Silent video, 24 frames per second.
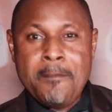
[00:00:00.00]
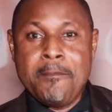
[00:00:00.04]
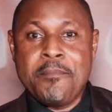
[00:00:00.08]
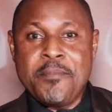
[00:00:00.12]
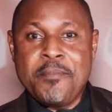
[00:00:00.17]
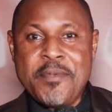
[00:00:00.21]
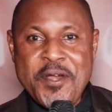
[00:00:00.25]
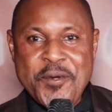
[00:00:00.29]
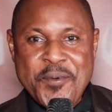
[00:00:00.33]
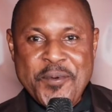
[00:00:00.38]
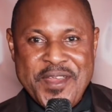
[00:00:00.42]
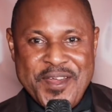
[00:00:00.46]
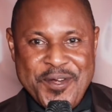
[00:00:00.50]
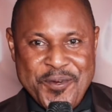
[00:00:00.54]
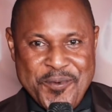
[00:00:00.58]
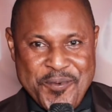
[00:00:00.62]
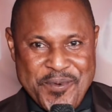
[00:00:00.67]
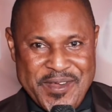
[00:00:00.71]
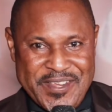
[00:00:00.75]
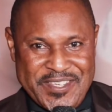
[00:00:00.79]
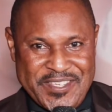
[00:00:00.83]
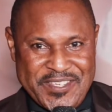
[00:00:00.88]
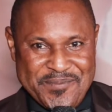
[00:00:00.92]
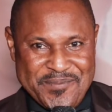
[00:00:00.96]
Merry
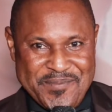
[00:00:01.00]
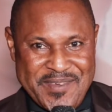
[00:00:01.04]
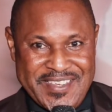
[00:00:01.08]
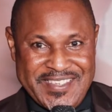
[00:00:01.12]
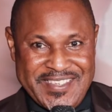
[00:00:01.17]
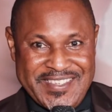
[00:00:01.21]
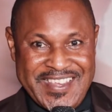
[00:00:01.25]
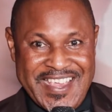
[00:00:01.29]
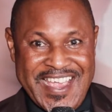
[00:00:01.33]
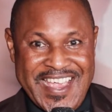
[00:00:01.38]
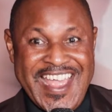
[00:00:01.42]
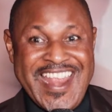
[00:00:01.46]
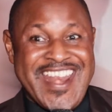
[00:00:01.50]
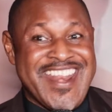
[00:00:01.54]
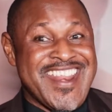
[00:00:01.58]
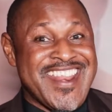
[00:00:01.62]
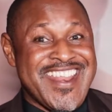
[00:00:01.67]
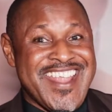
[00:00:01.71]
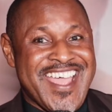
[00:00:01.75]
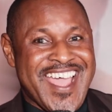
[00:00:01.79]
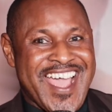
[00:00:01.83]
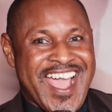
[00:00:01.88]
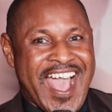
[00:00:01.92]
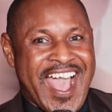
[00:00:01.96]
Christmas
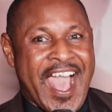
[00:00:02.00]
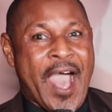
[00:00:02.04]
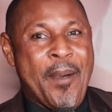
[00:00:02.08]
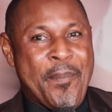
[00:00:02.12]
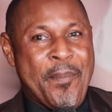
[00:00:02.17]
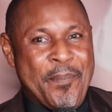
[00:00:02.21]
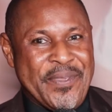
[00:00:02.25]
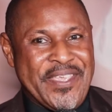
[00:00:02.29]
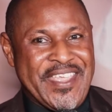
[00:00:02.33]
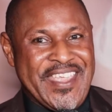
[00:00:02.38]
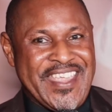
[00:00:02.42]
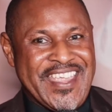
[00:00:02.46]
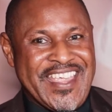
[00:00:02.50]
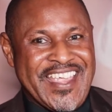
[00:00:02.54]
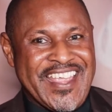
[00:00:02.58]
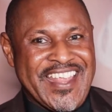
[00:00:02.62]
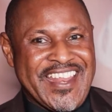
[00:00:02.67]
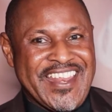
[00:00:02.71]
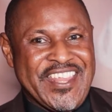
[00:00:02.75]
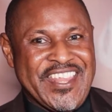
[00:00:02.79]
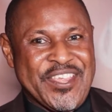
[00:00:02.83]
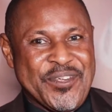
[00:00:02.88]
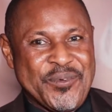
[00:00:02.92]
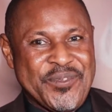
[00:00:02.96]
and Happy
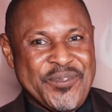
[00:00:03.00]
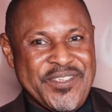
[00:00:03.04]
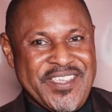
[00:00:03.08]
New